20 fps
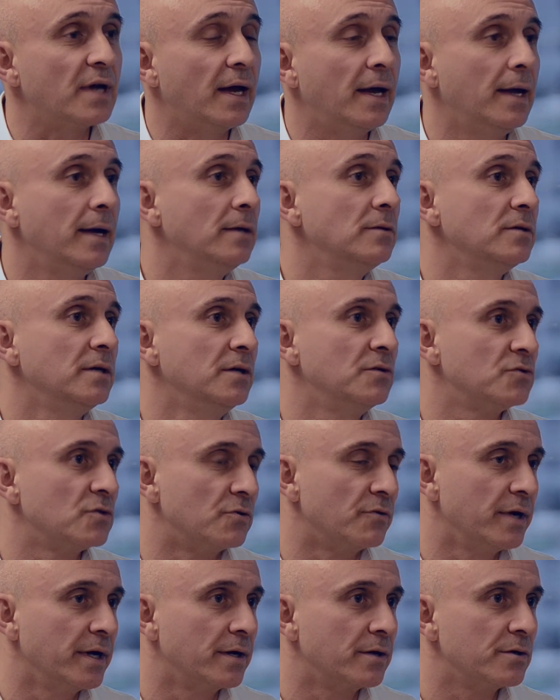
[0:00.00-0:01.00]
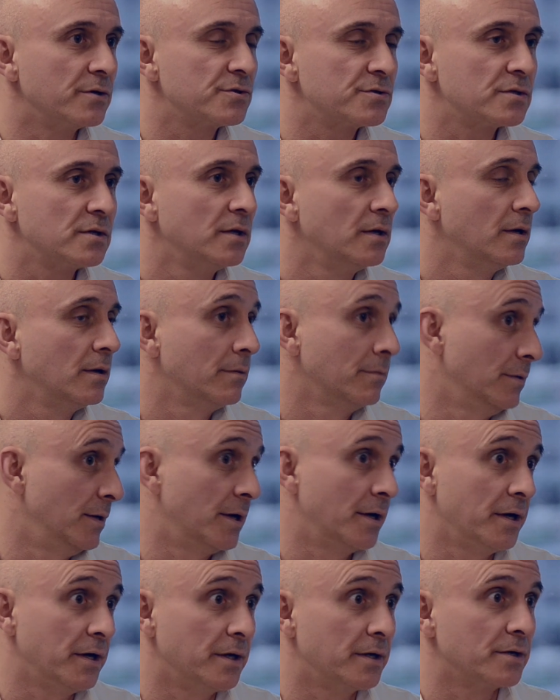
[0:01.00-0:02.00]
and integrators. They're
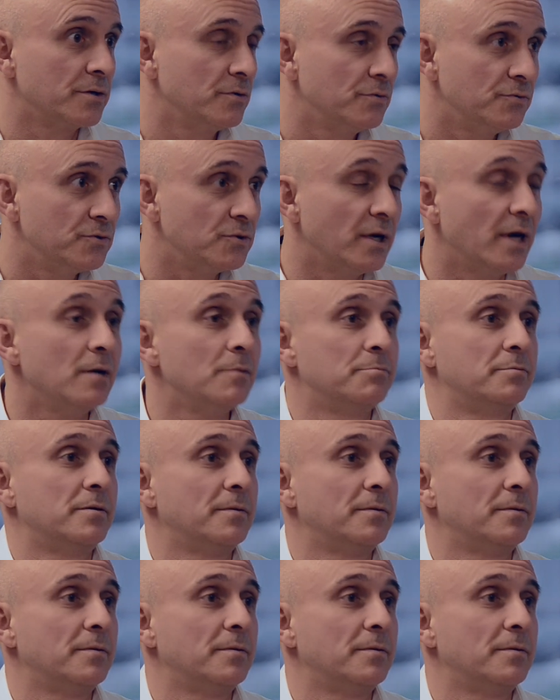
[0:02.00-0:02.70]
here to help.